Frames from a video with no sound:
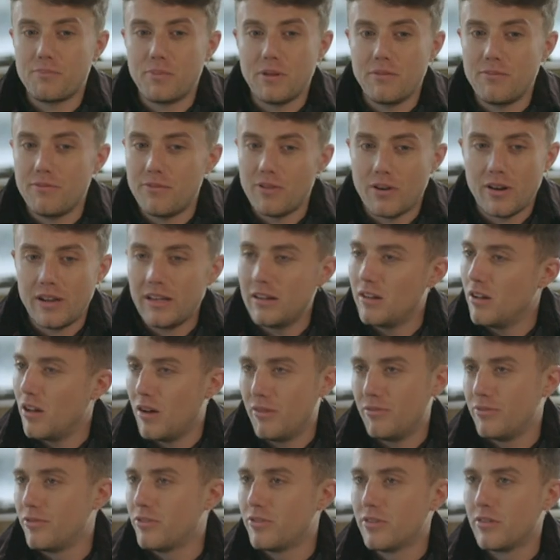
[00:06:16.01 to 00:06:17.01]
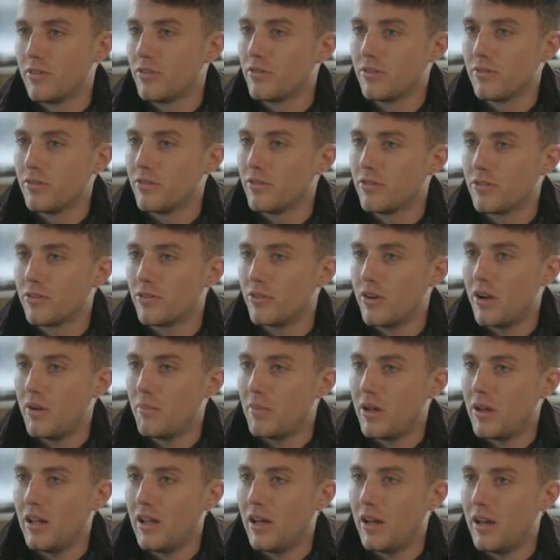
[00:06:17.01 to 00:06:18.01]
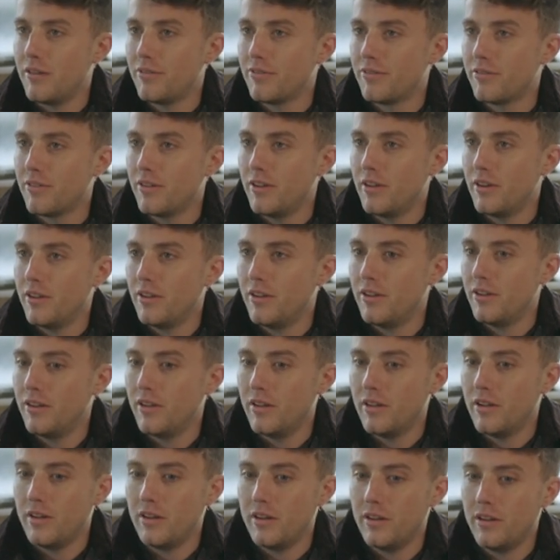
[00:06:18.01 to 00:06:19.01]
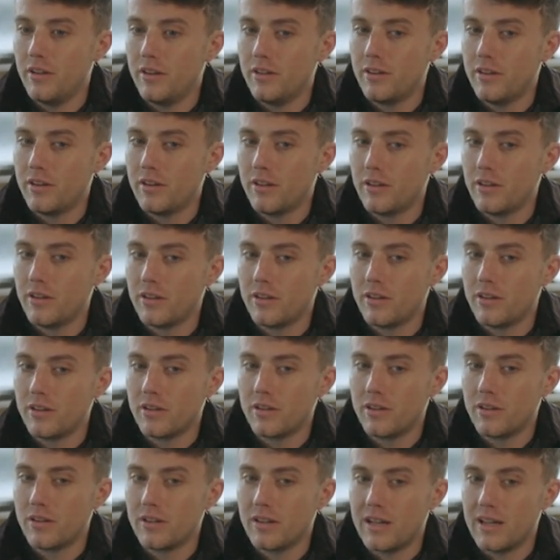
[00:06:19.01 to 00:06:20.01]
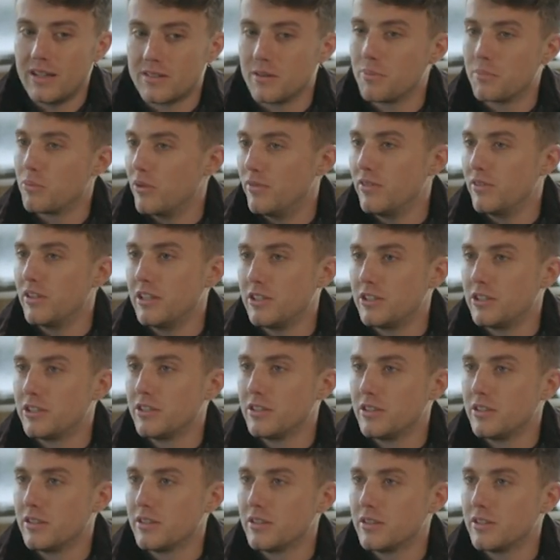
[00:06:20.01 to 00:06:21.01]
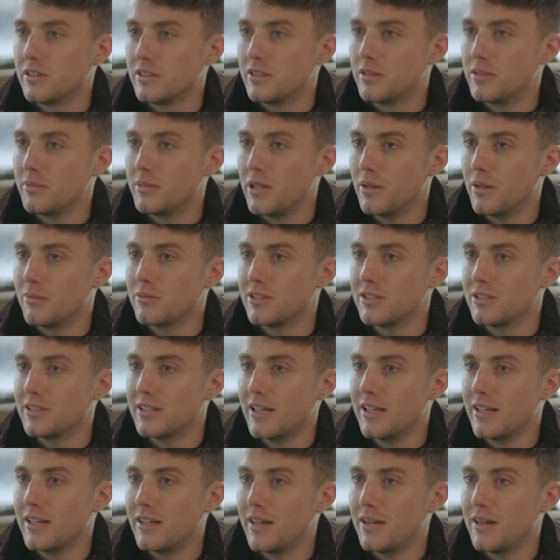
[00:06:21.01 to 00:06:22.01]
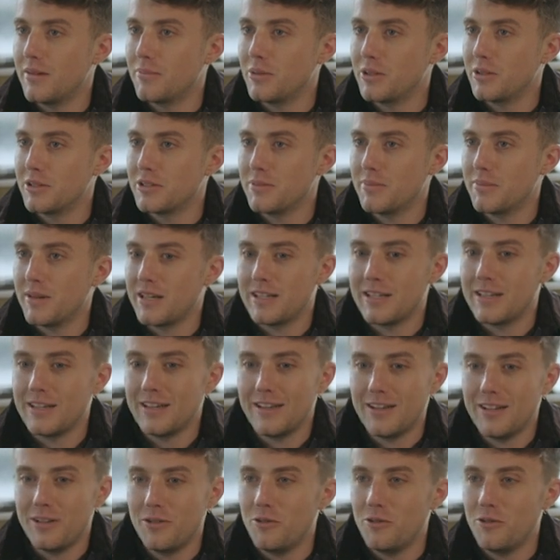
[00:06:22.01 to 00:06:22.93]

been very loved throughout my life, and that's a privilege to be able to say that, but to make it a